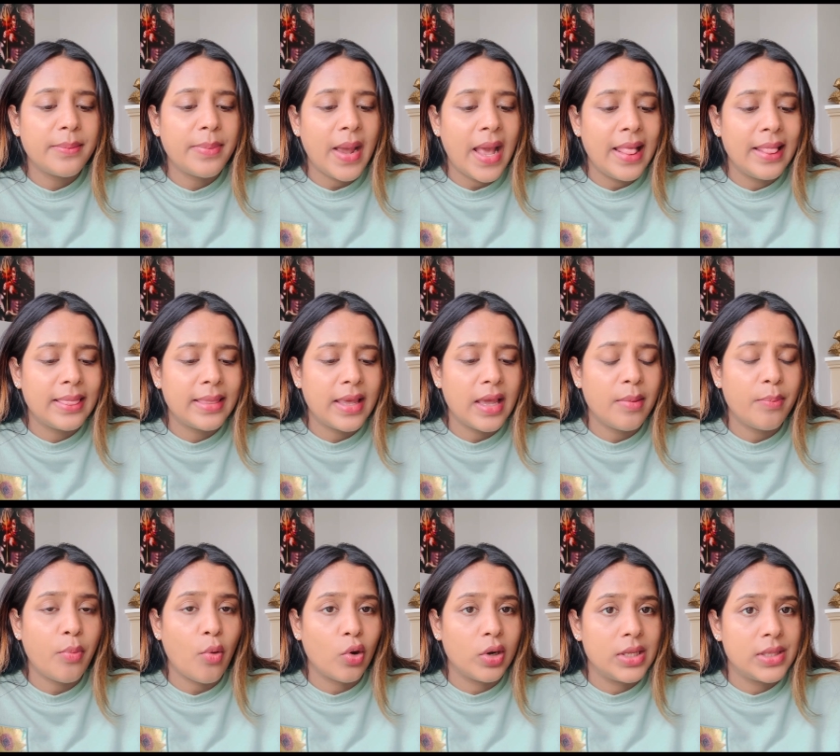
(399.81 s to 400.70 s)

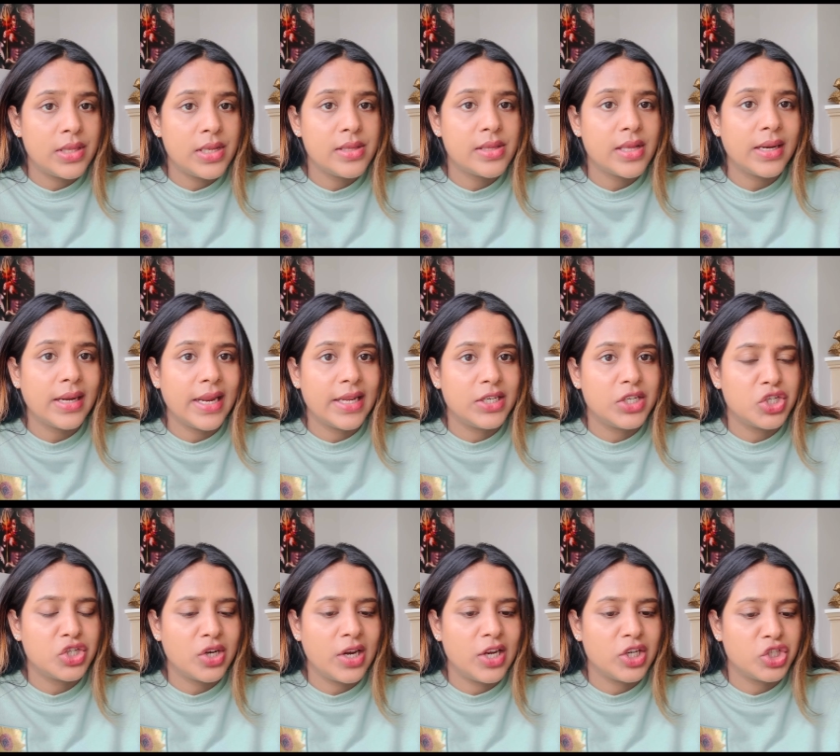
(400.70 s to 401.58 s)
healthcare policies and
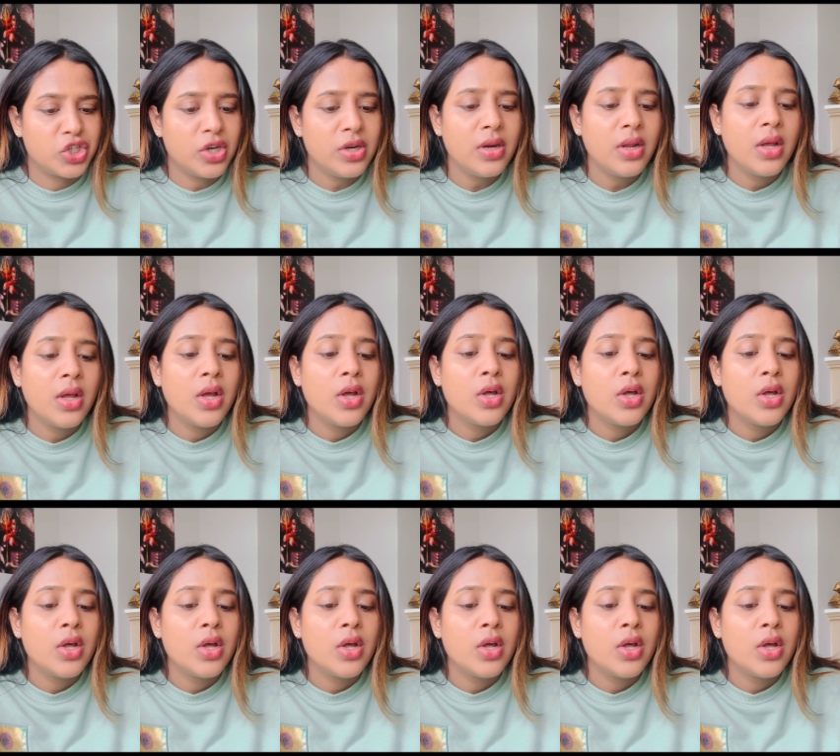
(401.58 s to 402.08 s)
legislation.